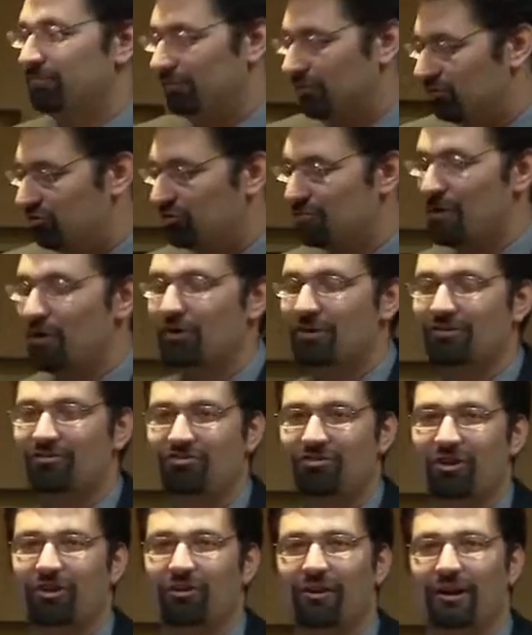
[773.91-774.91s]
Smoking
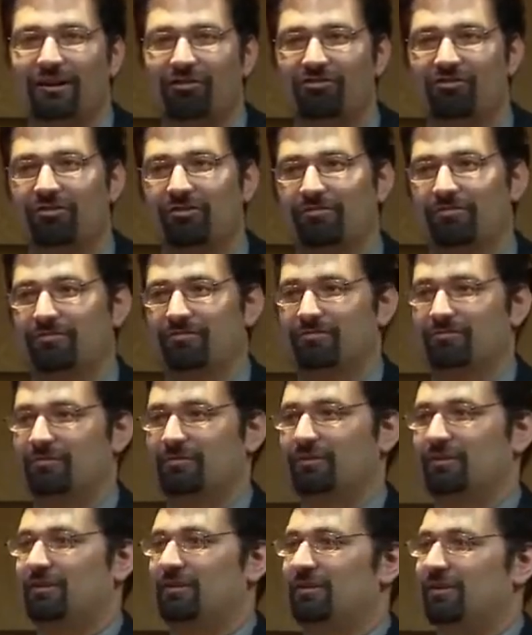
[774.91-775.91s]
cigarettes.
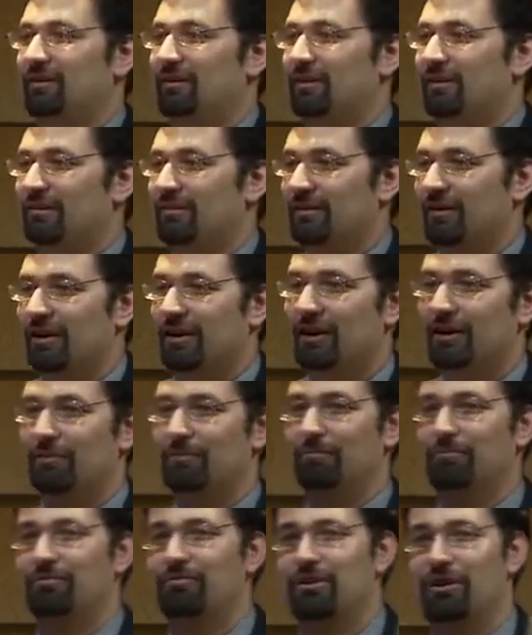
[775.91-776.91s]

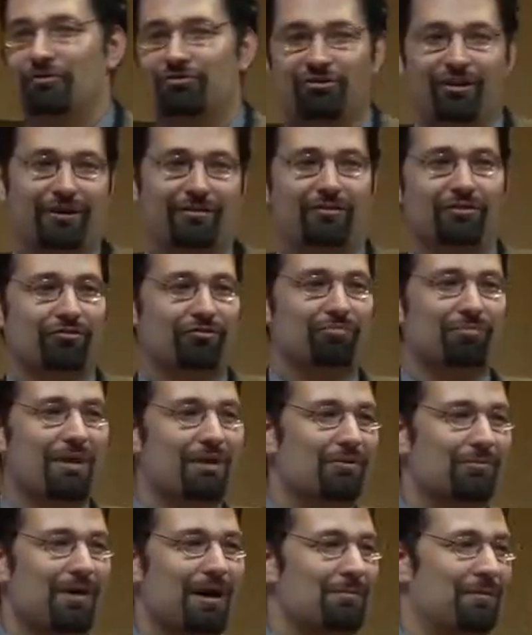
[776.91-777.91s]
Now it's like
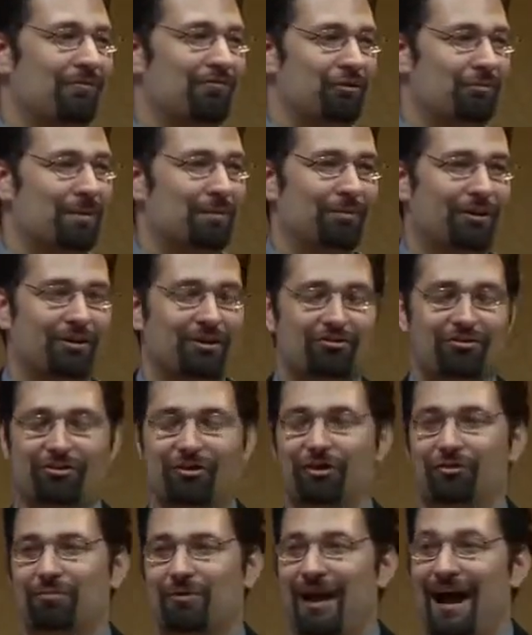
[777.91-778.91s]
there might be a few people that
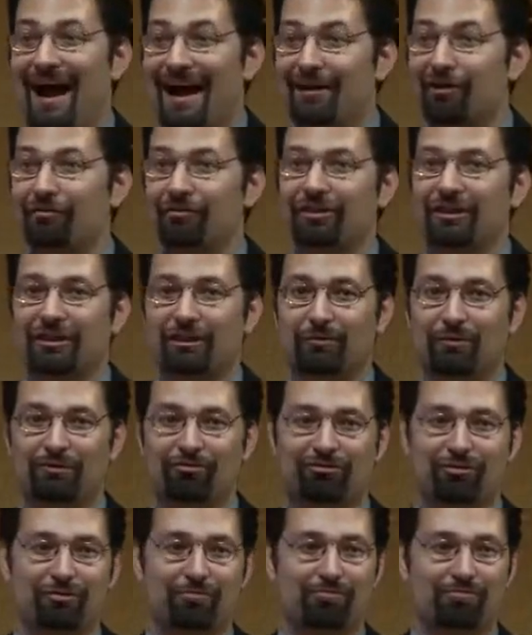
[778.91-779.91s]
disagree with me. I don't think that we
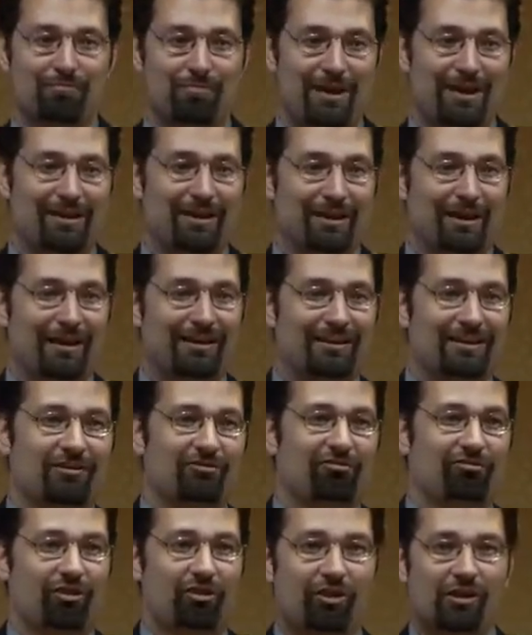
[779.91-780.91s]
should make it
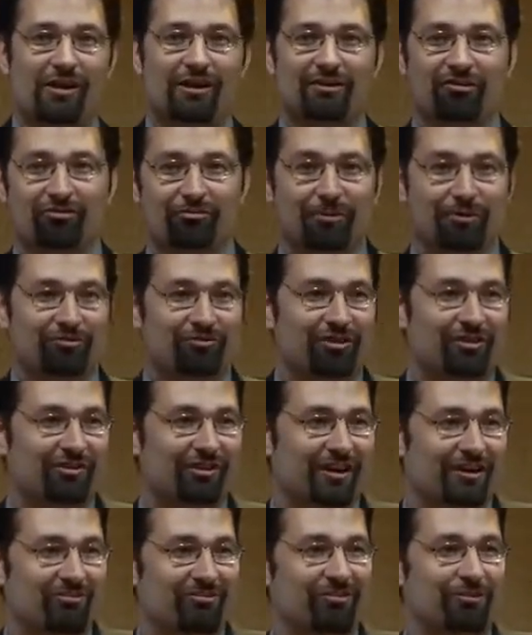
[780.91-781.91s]
against the law to smoke
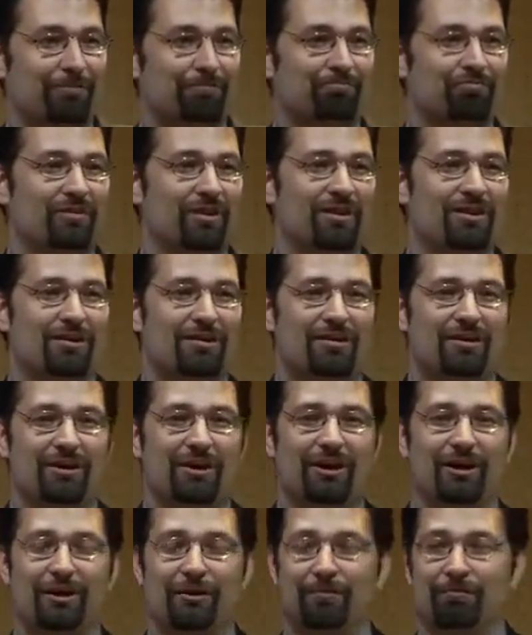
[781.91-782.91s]
cigarettes.
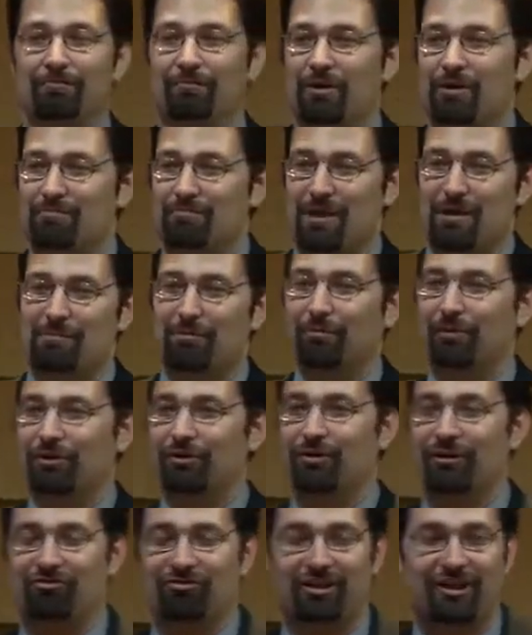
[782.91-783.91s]
Maybe we
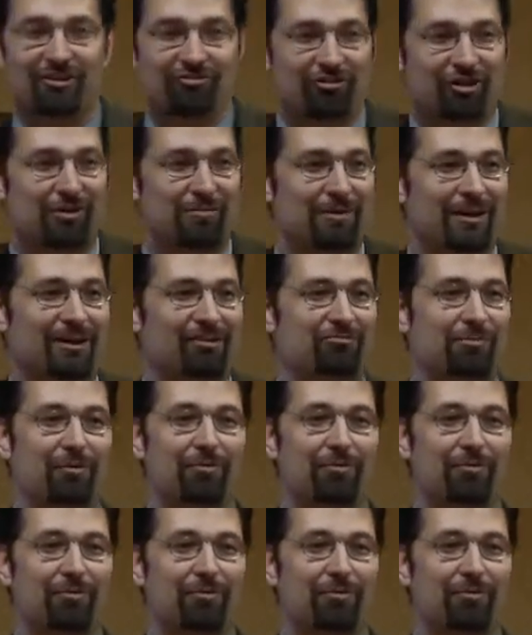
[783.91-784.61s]
do education campaigns.